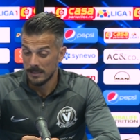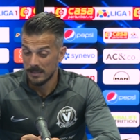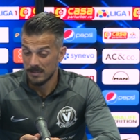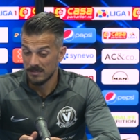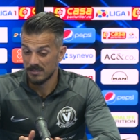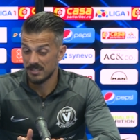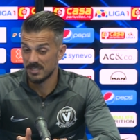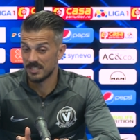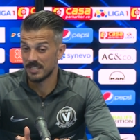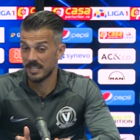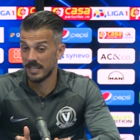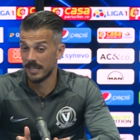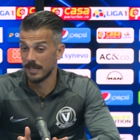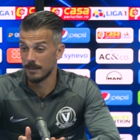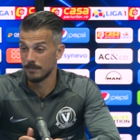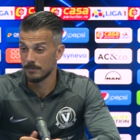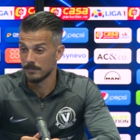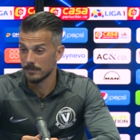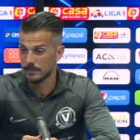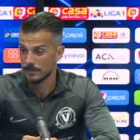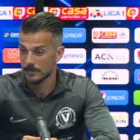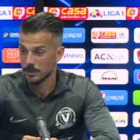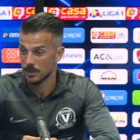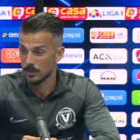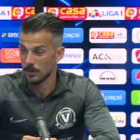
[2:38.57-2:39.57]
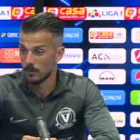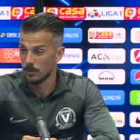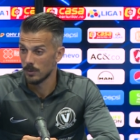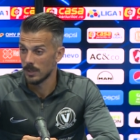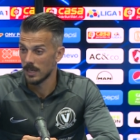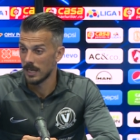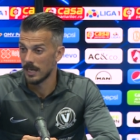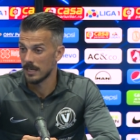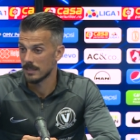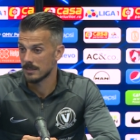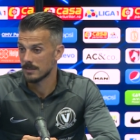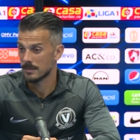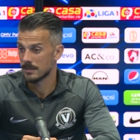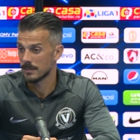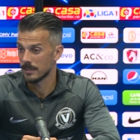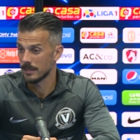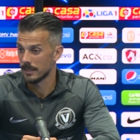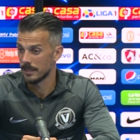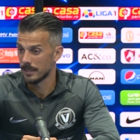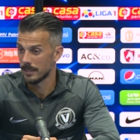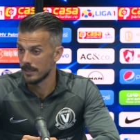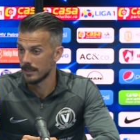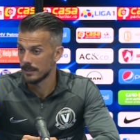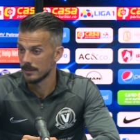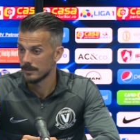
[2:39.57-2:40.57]
this game. So last
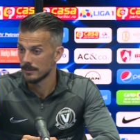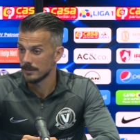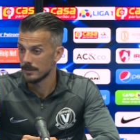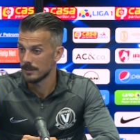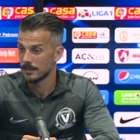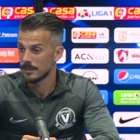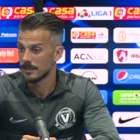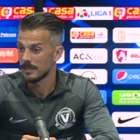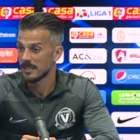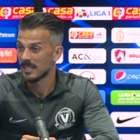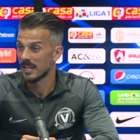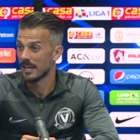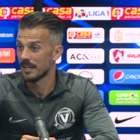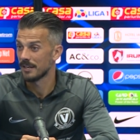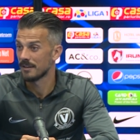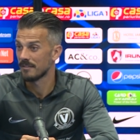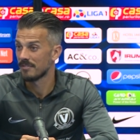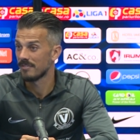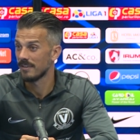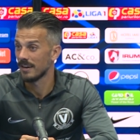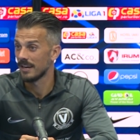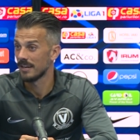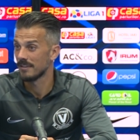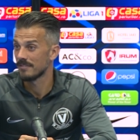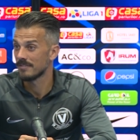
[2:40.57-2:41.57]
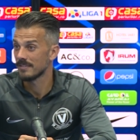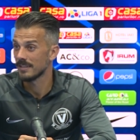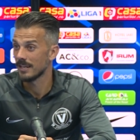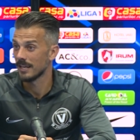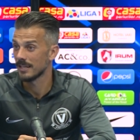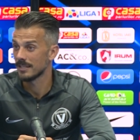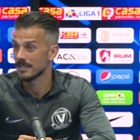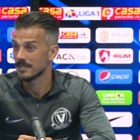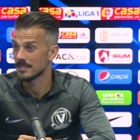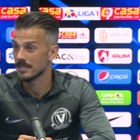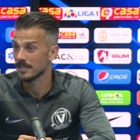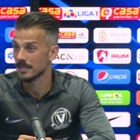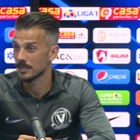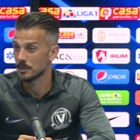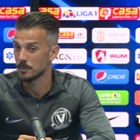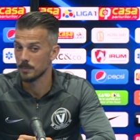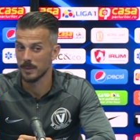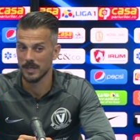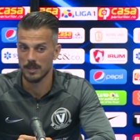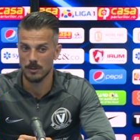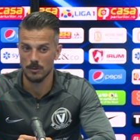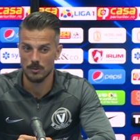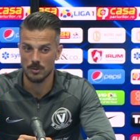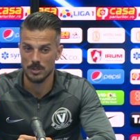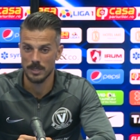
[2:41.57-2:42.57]
uh, 95, 96
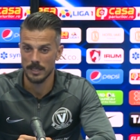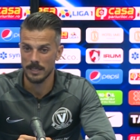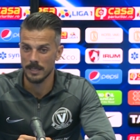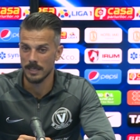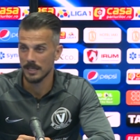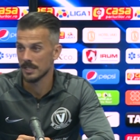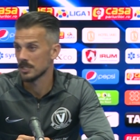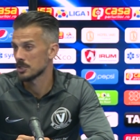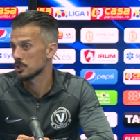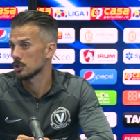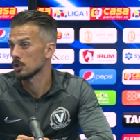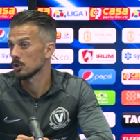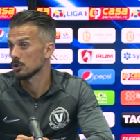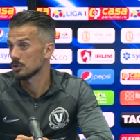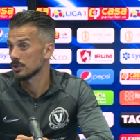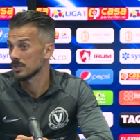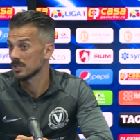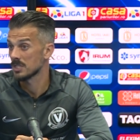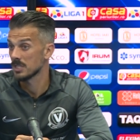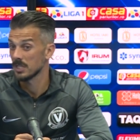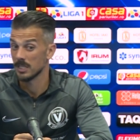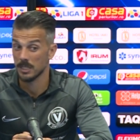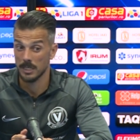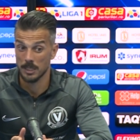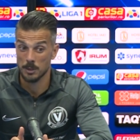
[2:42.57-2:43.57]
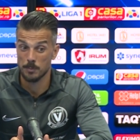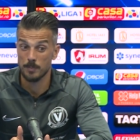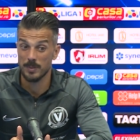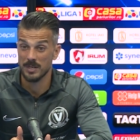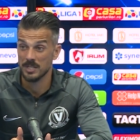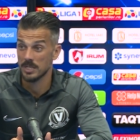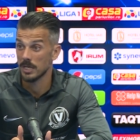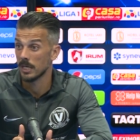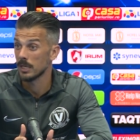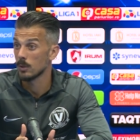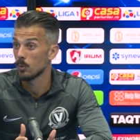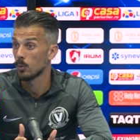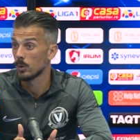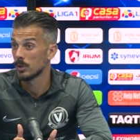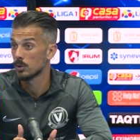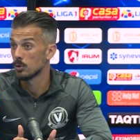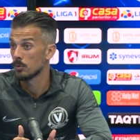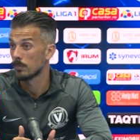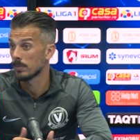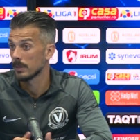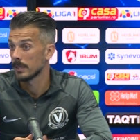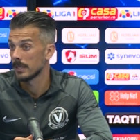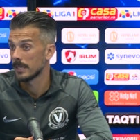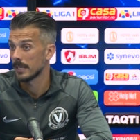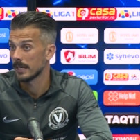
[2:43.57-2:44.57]
minutes, and it's not easy, especially when you
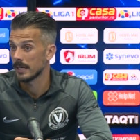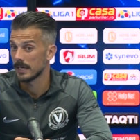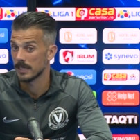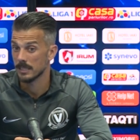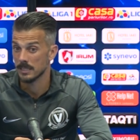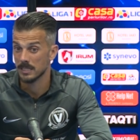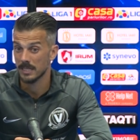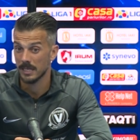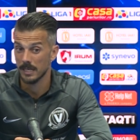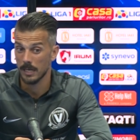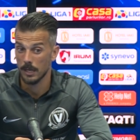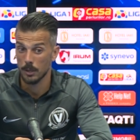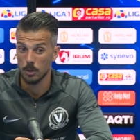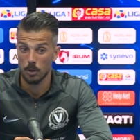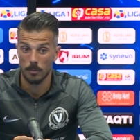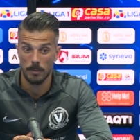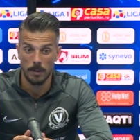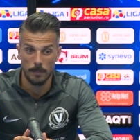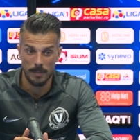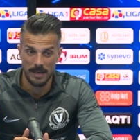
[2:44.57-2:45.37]
play against Craiova.